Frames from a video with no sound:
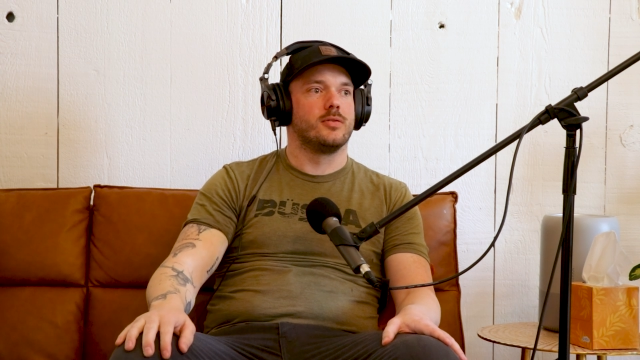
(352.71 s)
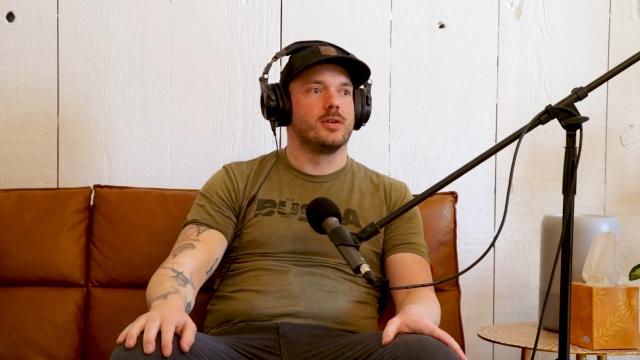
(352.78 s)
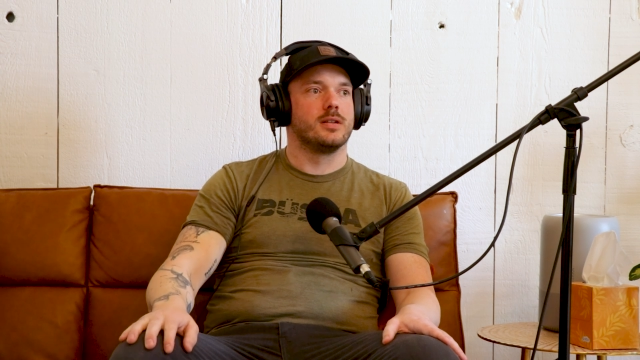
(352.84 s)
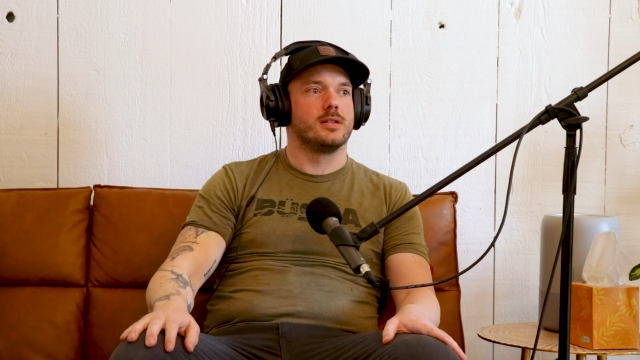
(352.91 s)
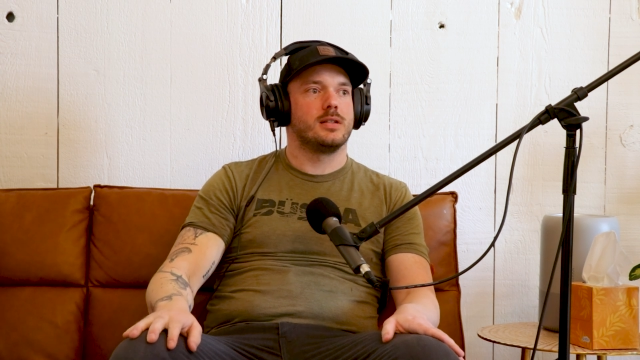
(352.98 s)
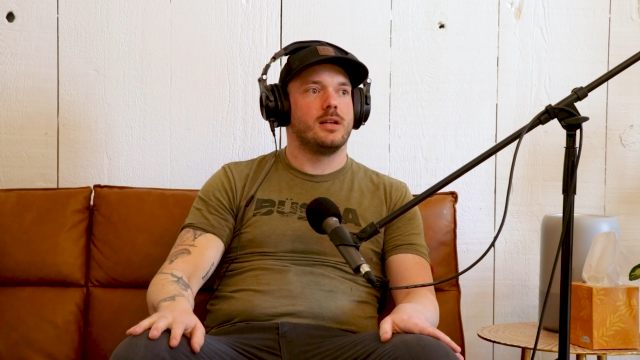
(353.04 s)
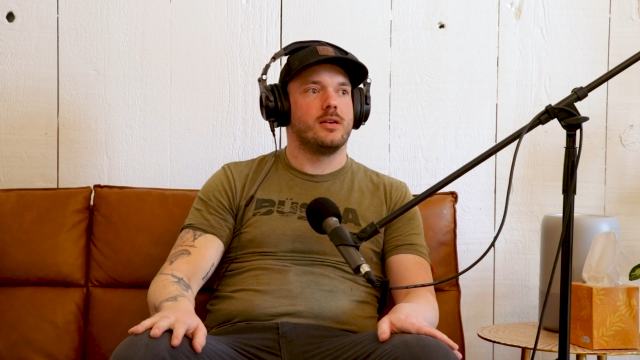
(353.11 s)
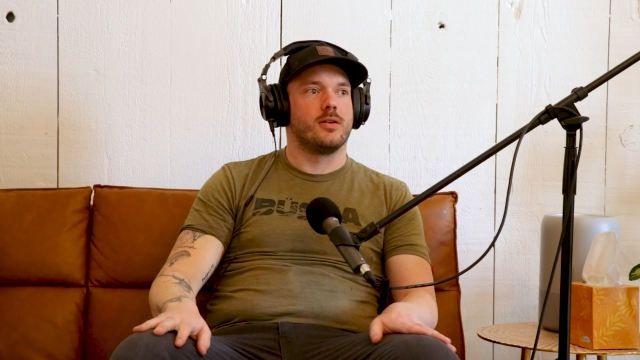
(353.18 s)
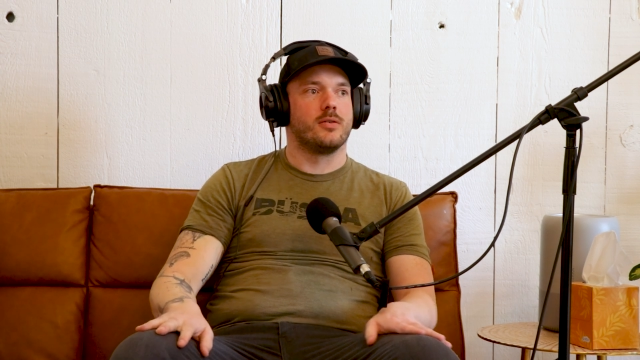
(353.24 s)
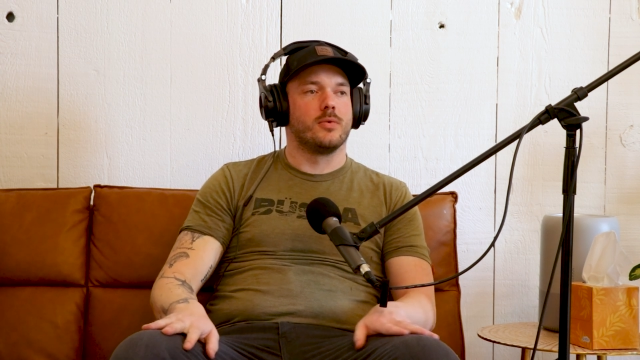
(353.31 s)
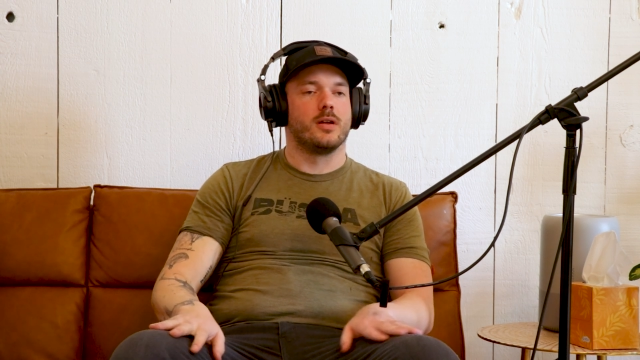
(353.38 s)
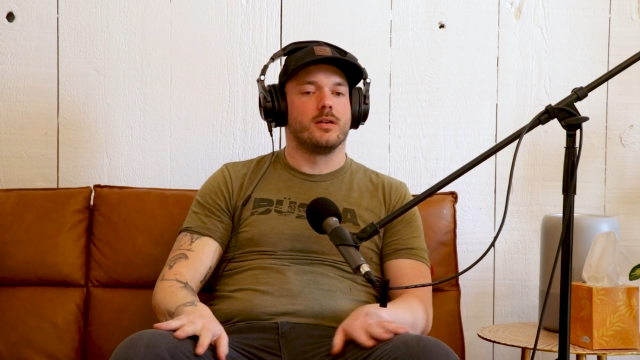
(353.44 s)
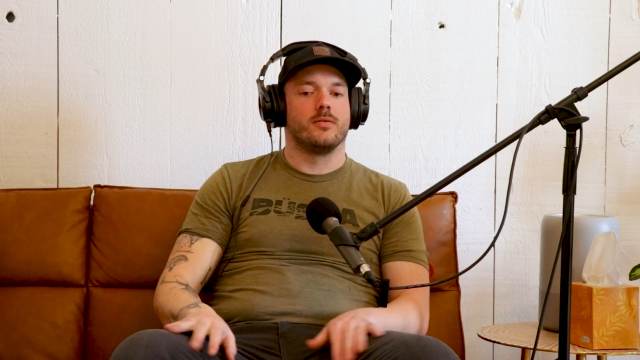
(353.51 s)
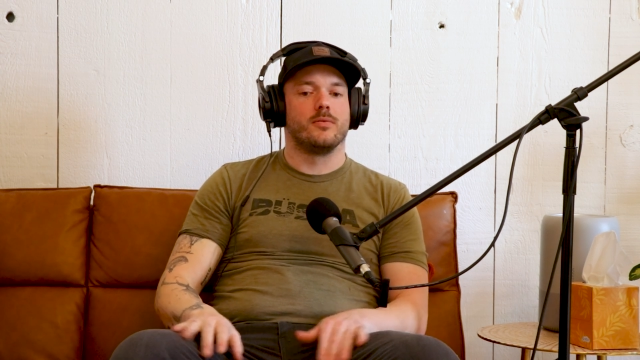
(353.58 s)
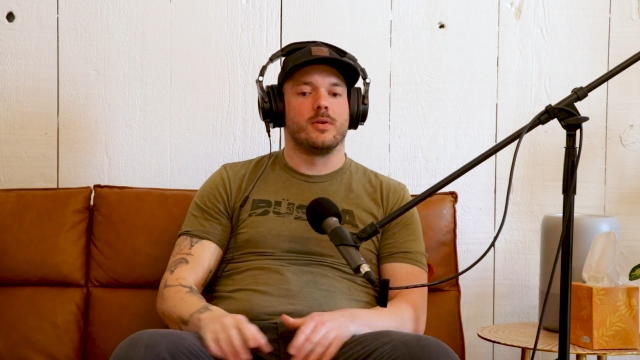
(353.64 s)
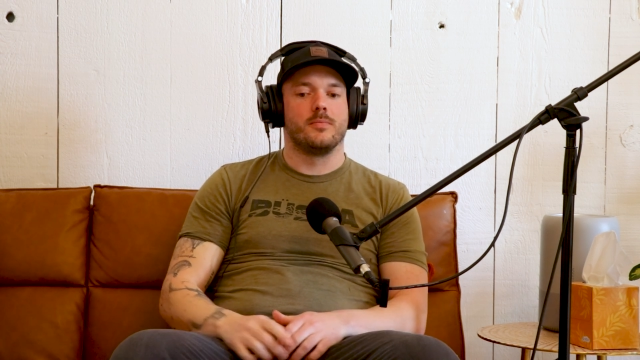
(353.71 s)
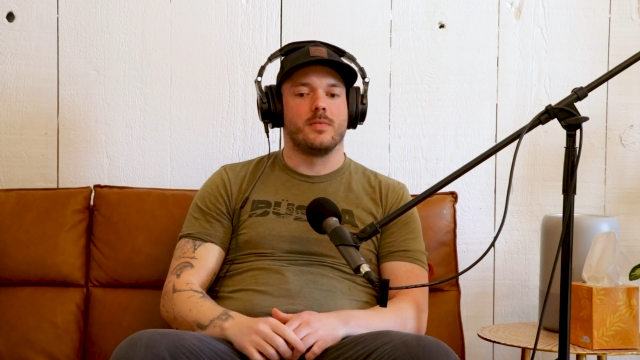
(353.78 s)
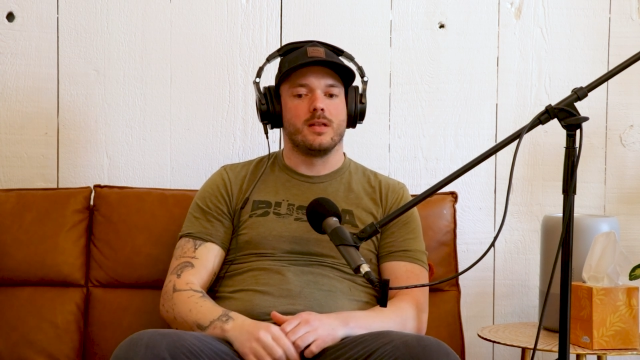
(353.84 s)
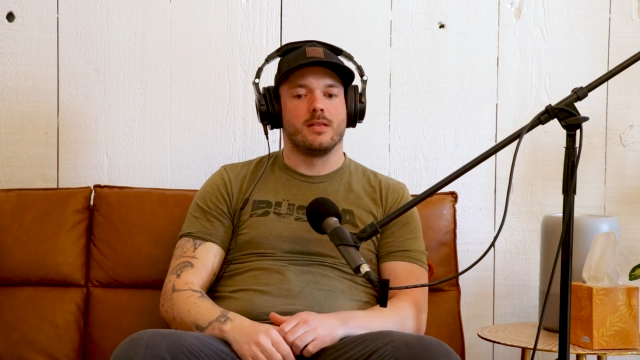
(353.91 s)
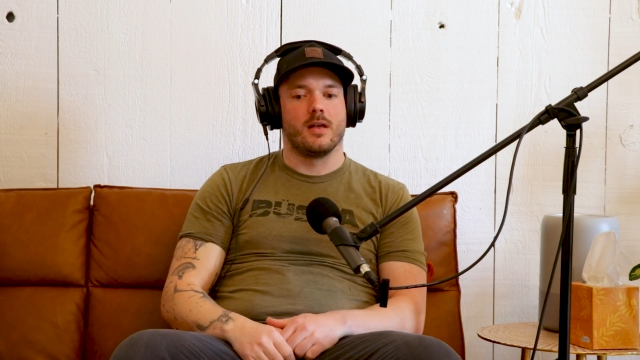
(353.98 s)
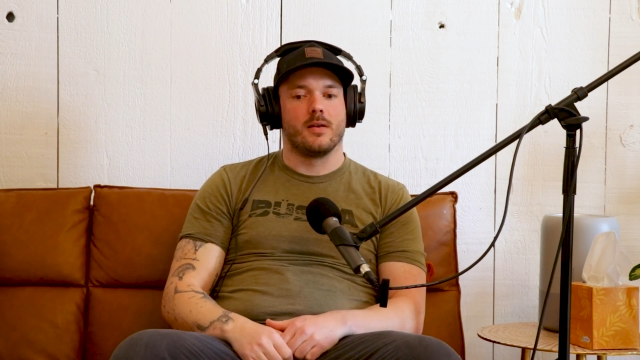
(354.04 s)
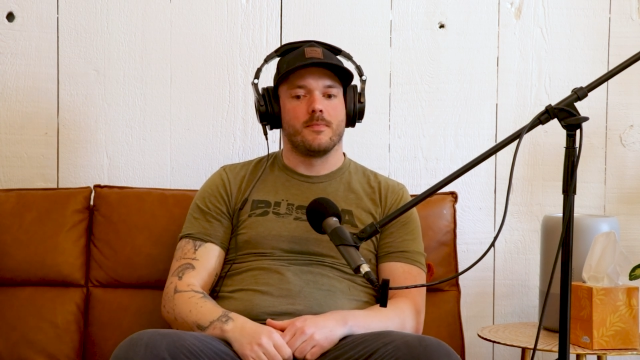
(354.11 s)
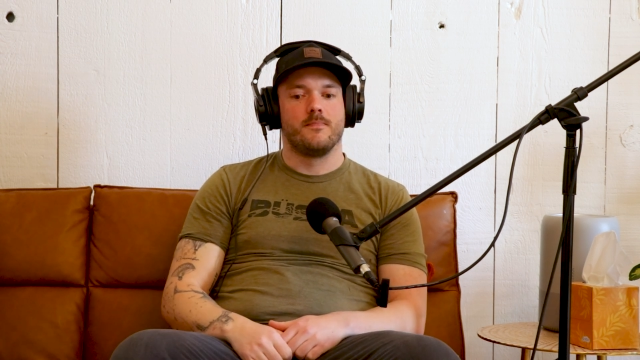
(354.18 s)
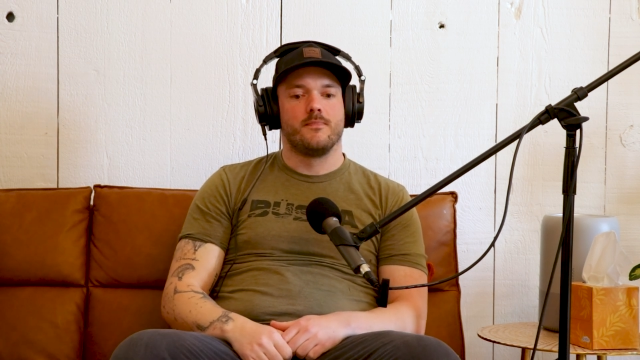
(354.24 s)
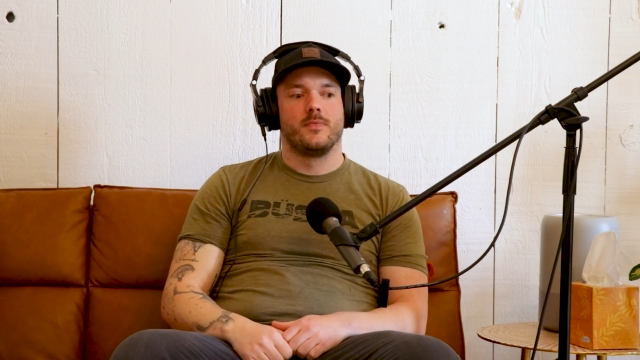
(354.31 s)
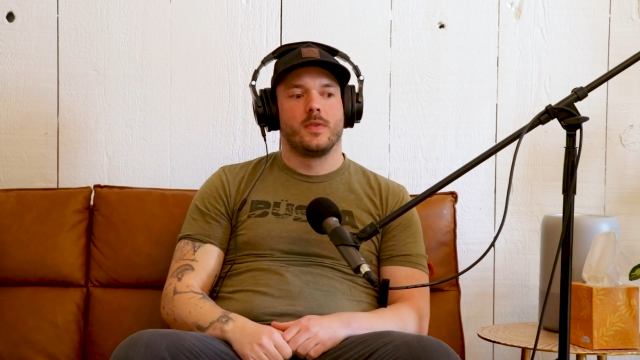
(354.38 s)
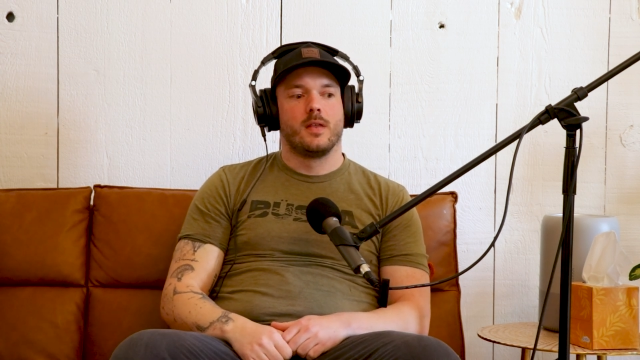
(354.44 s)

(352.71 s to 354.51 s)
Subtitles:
real estate, or what made that?